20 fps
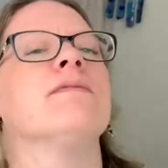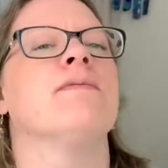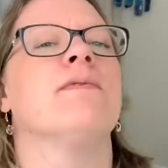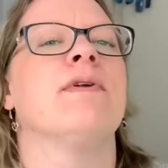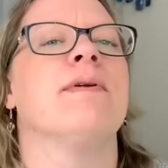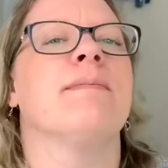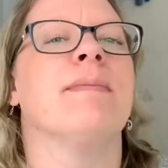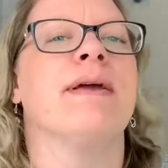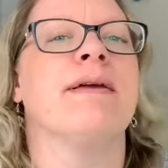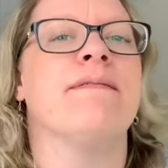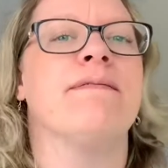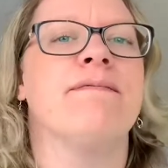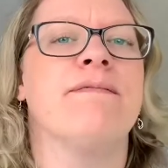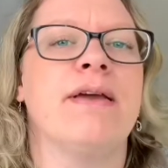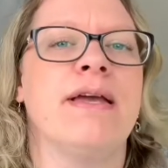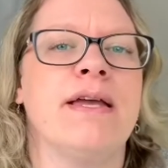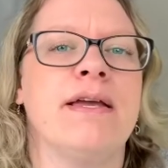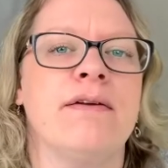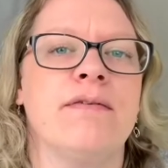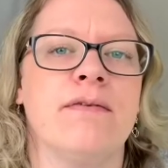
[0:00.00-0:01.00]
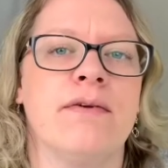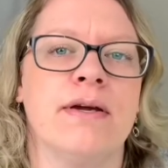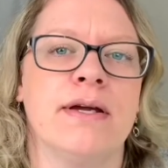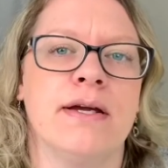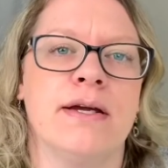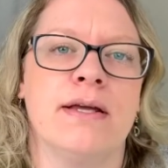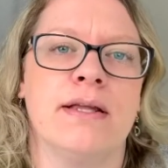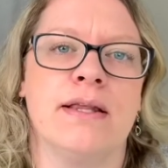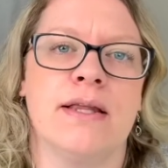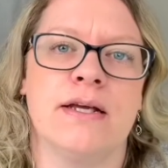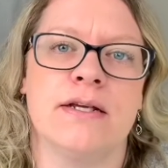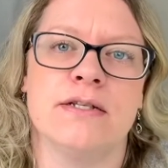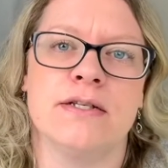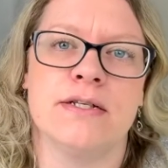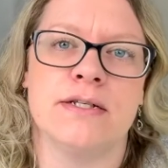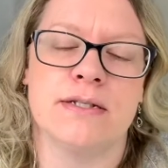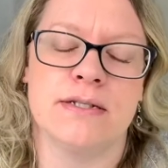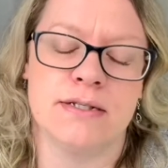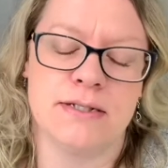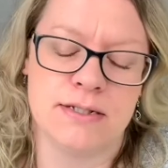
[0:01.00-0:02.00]
one of my favorite
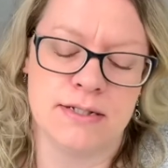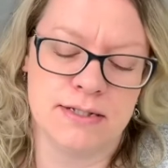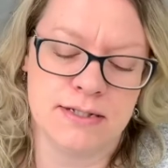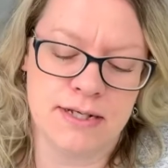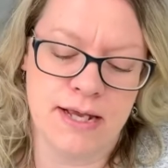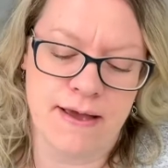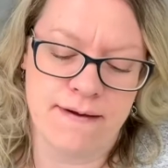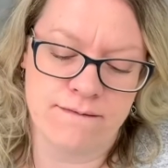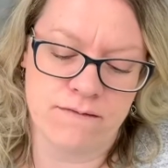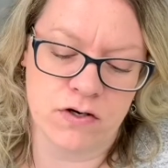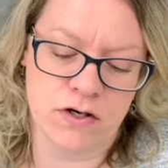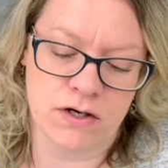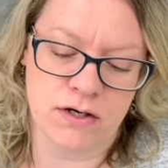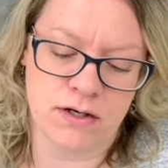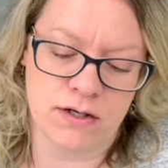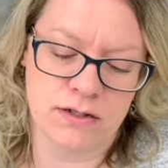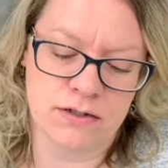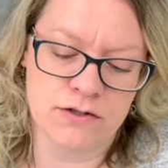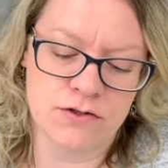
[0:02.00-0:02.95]
collections ever.